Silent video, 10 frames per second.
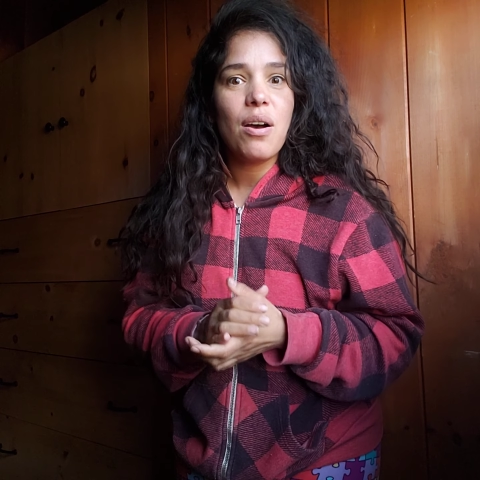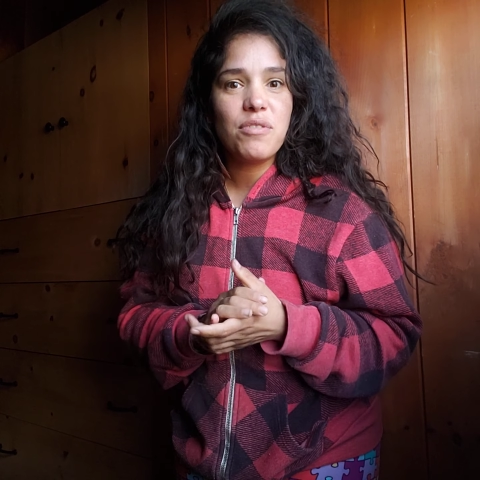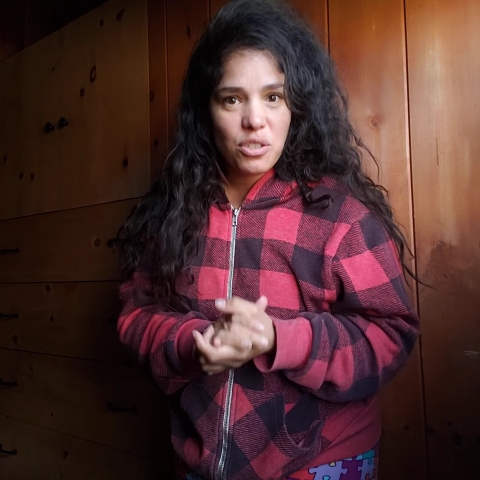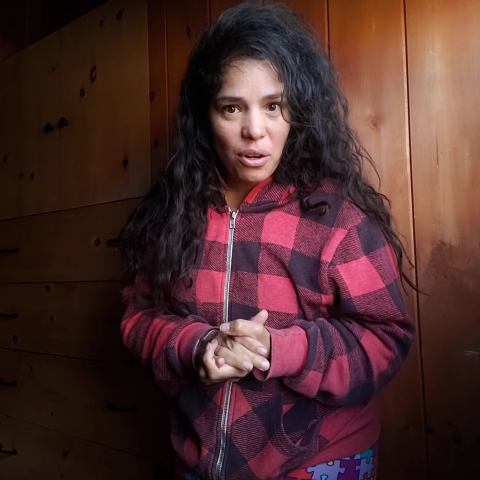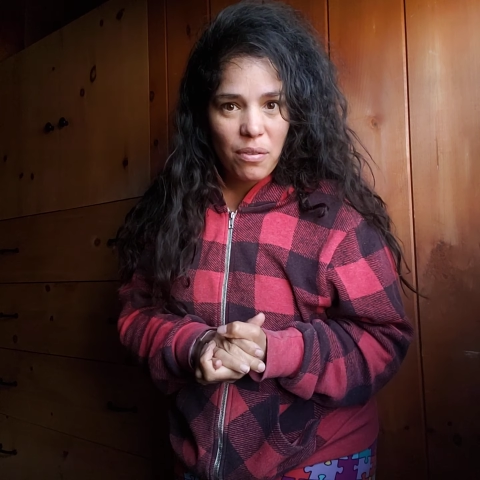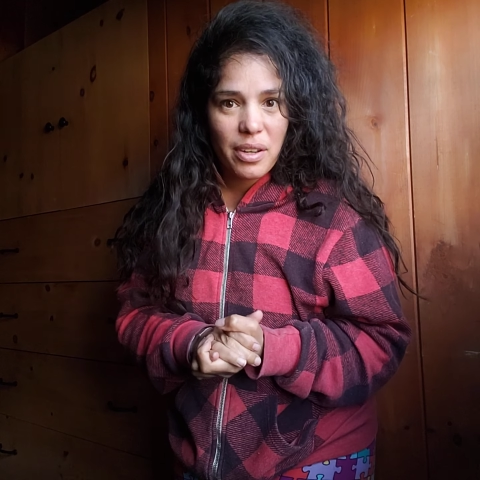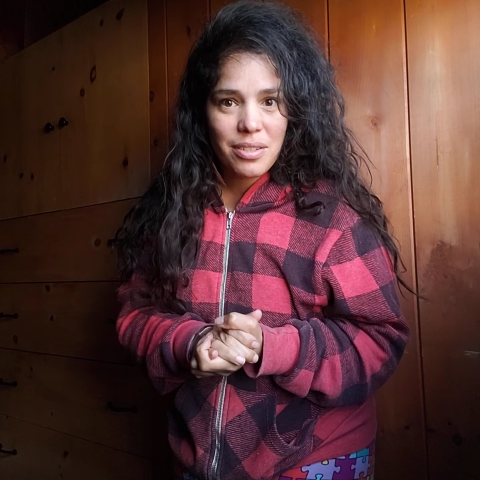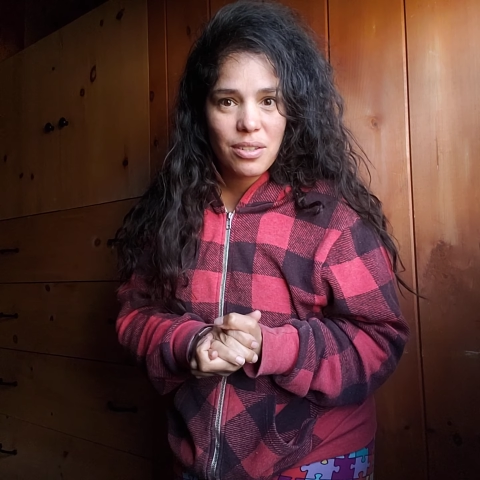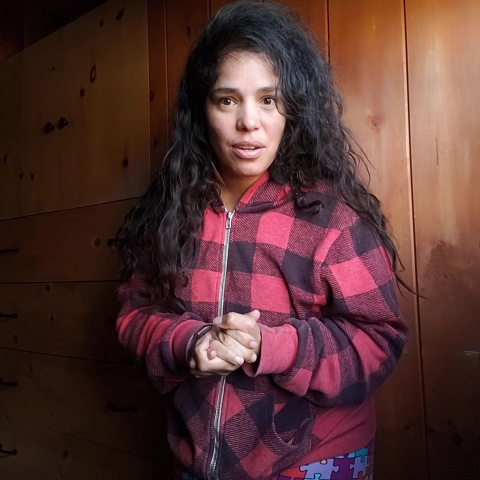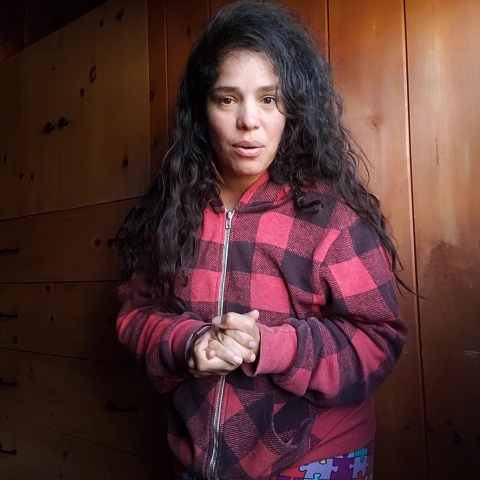of
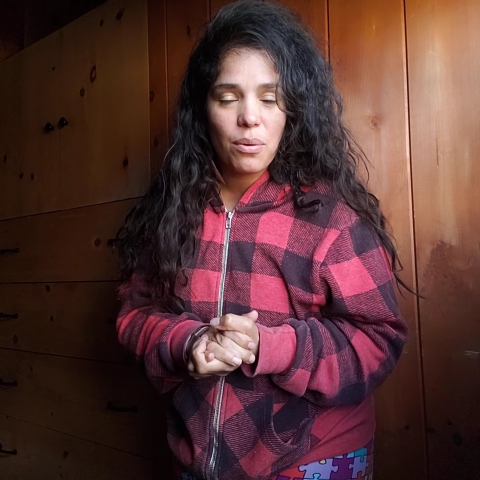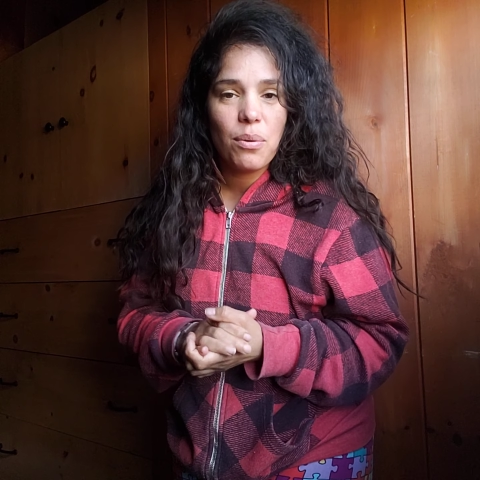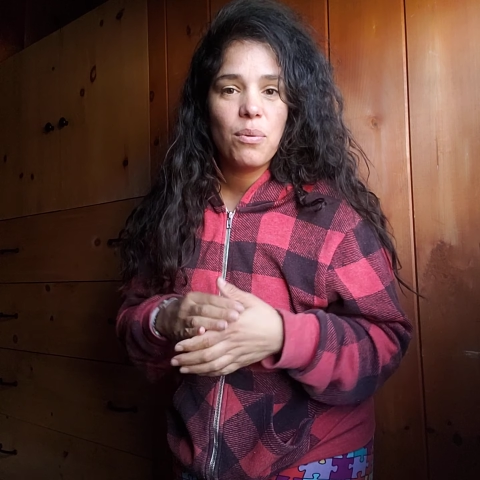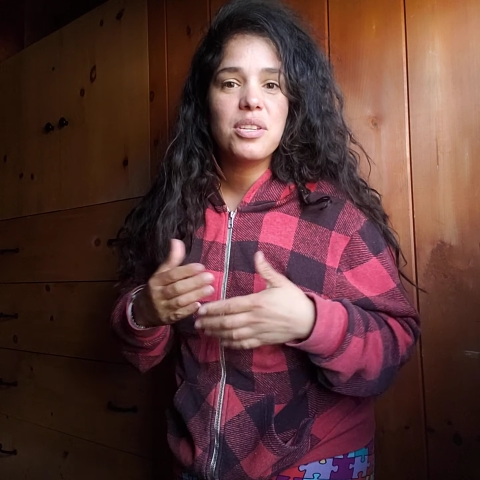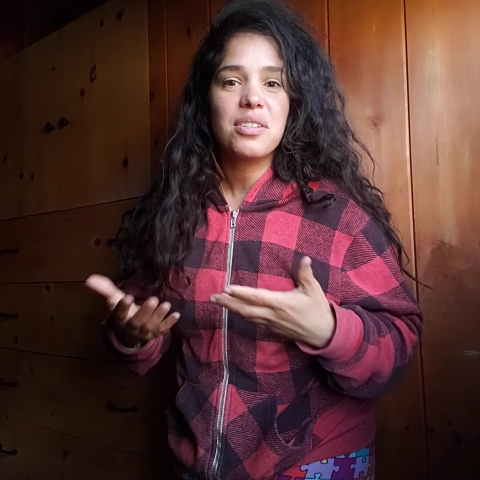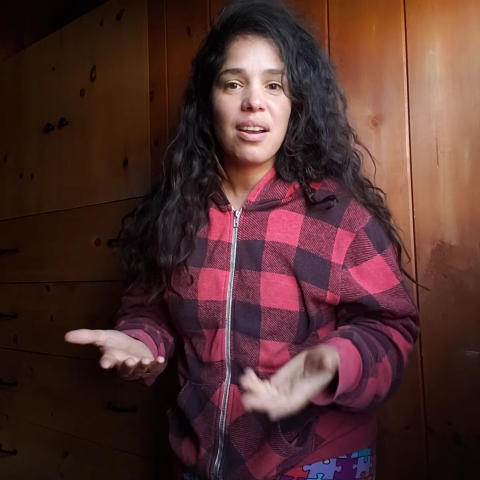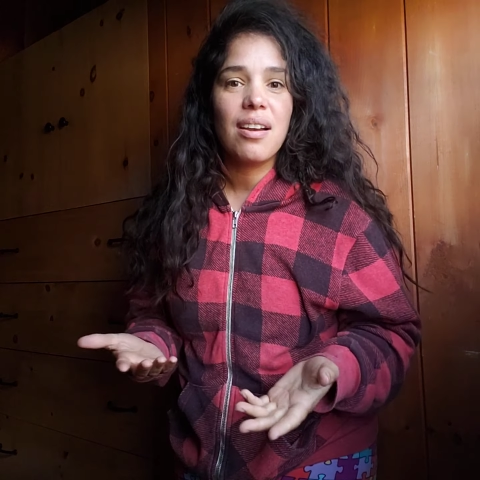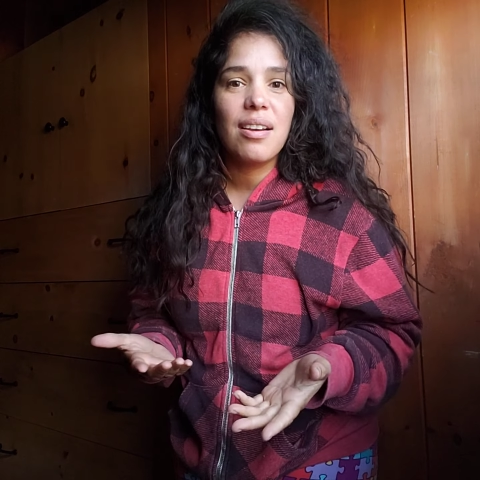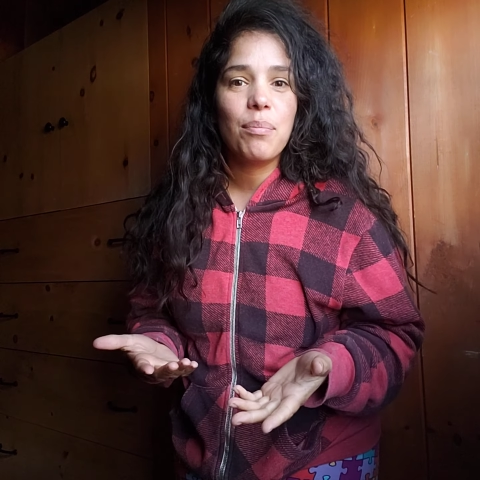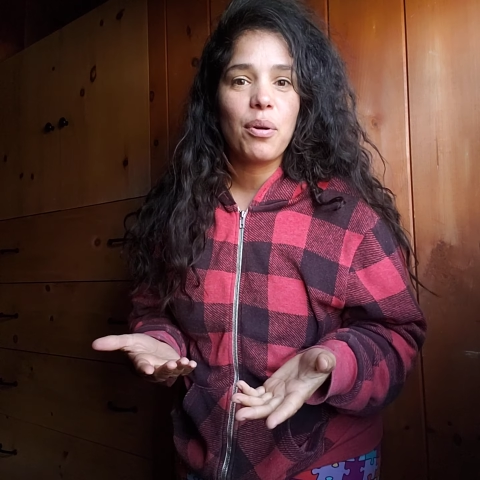service to you, which
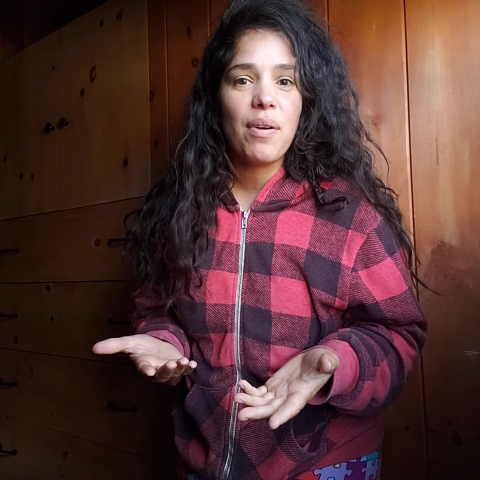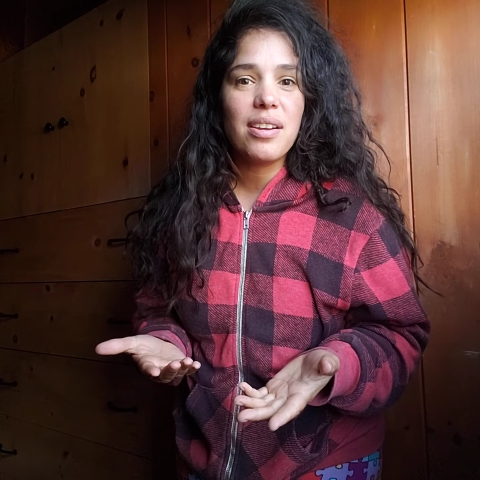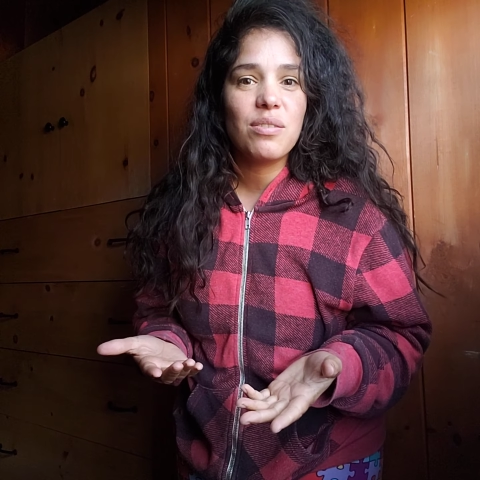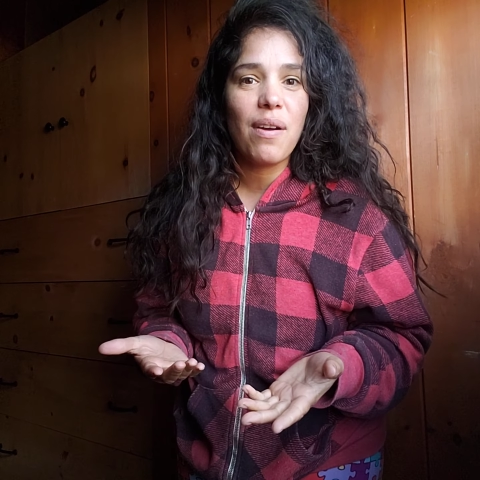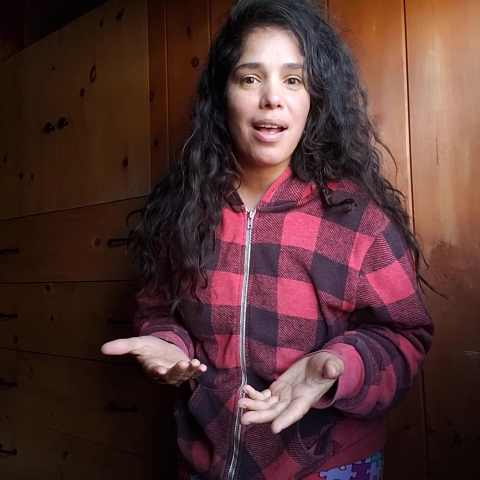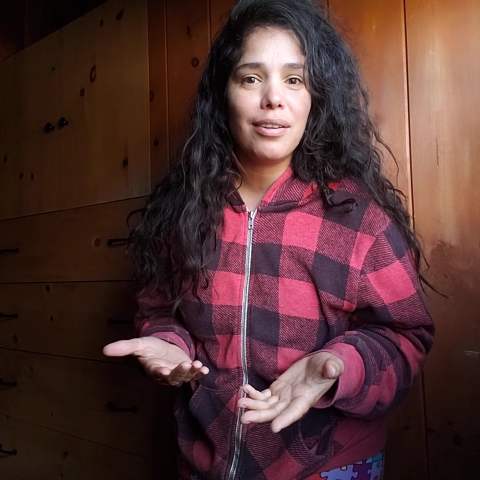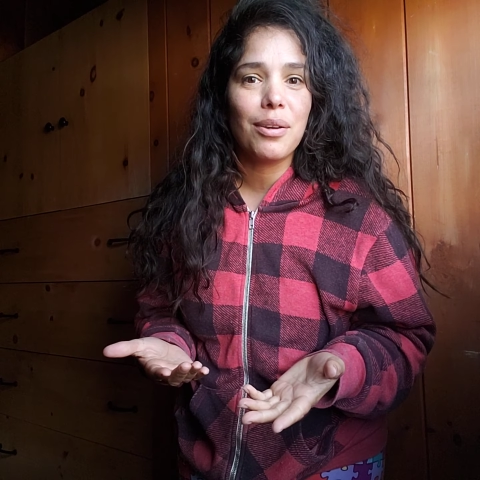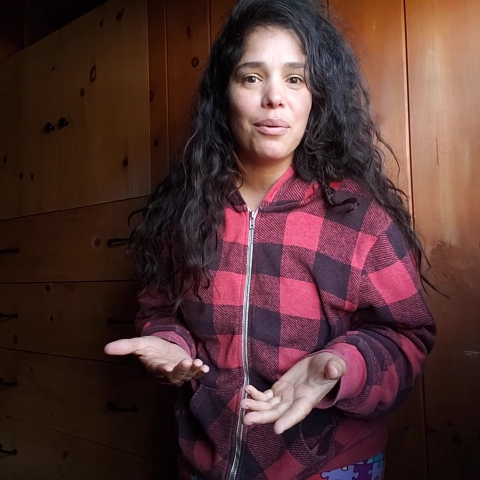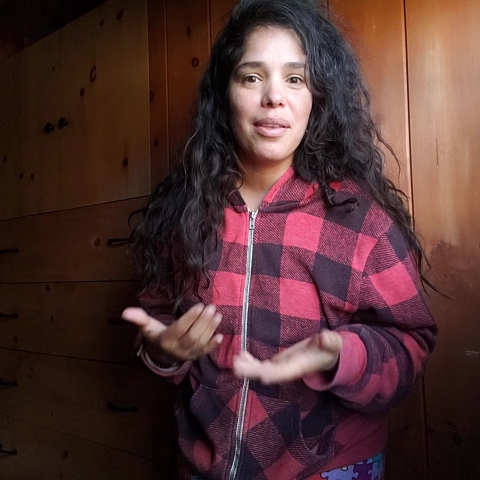provides value.